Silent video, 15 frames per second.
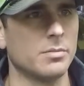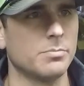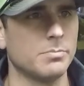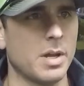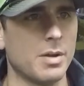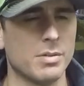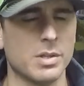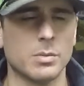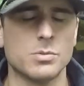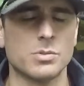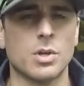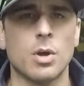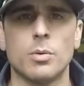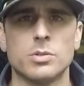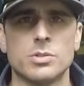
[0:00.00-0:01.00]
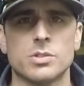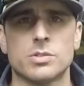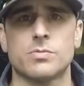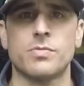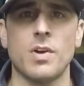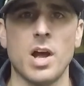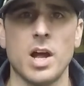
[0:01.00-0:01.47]
Everything was going
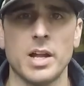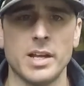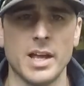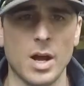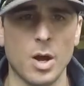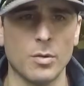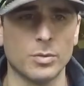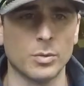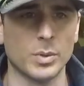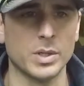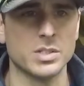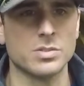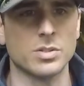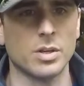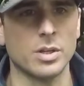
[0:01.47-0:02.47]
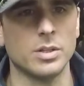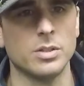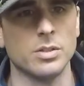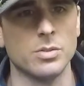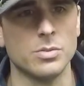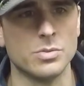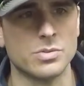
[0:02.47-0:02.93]
just fine. However, when he started to
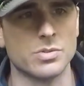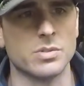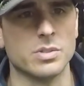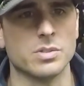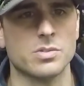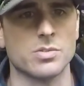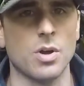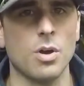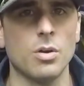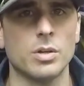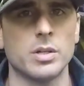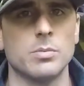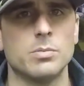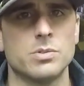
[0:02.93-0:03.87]
use the saw he was